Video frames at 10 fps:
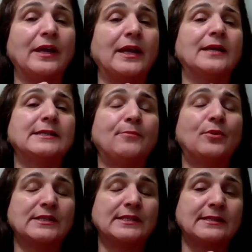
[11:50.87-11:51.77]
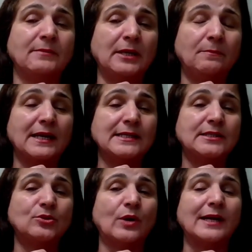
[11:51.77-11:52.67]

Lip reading: again, support system in place to